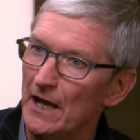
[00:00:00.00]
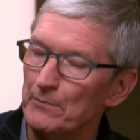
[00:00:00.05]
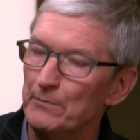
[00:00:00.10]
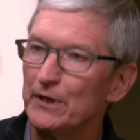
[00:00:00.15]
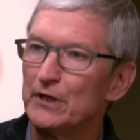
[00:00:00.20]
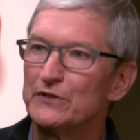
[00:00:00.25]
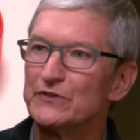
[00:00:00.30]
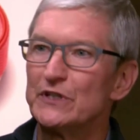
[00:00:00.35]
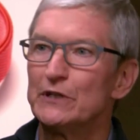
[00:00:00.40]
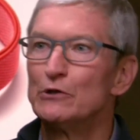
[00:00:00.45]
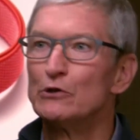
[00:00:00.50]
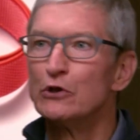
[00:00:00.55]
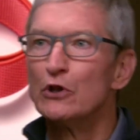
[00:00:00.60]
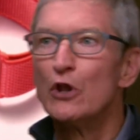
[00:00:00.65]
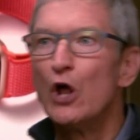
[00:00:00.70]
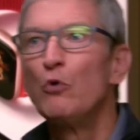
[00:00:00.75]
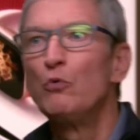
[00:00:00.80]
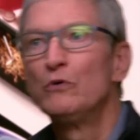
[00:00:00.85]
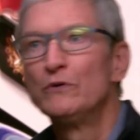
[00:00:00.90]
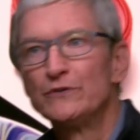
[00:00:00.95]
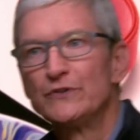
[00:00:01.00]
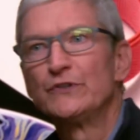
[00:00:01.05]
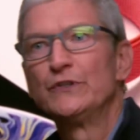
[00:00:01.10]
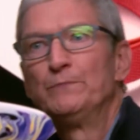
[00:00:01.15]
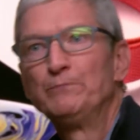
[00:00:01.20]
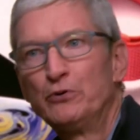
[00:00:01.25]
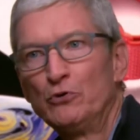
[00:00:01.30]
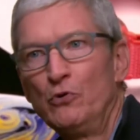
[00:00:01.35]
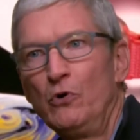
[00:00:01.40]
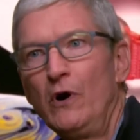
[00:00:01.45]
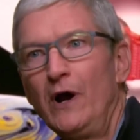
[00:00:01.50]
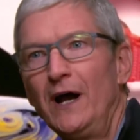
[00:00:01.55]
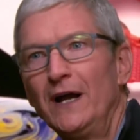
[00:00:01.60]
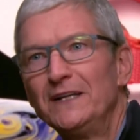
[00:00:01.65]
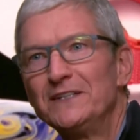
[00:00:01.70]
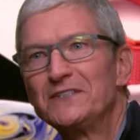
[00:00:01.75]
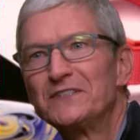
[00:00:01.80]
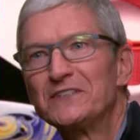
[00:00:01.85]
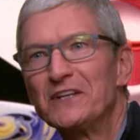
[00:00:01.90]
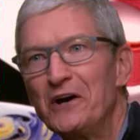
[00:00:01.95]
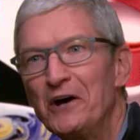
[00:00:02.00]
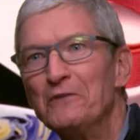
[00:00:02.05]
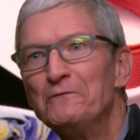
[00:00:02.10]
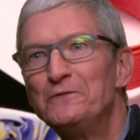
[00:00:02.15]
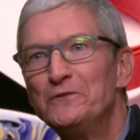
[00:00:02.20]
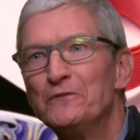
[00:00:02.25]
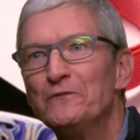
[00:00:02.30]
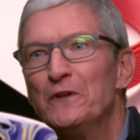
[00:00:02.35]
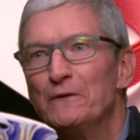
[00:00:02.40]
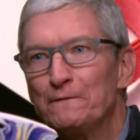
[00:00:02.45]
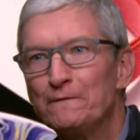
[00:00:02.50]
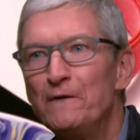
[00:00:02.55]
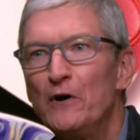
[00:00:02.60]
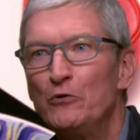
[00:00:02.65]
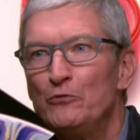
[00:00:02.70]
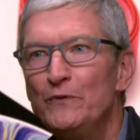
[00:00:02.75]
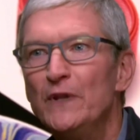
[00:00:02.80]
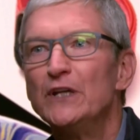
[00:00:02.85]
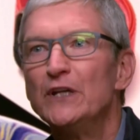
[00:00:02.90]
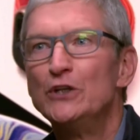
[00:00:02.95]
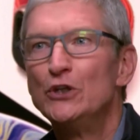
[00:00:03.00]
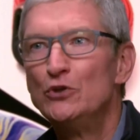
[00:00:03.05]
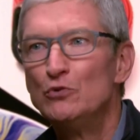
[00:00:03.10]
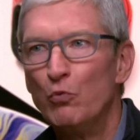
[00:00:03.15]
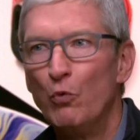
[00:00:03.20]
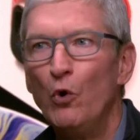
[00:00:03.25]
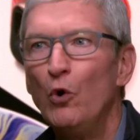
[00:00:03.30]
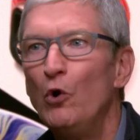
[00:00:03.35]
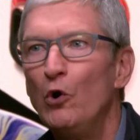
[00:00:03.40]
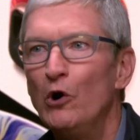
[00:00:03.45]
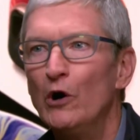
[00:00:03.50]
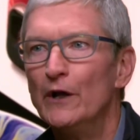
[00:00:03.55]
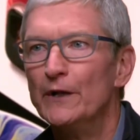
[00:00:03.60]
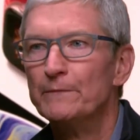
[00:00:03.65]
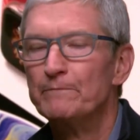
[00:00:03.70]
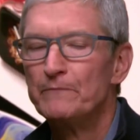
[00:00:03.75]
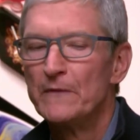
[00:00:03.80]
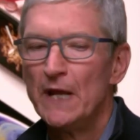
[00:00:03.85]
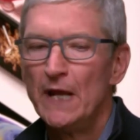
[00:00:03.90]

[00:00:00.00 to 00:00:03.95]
because it lowers the price of the phone that you want.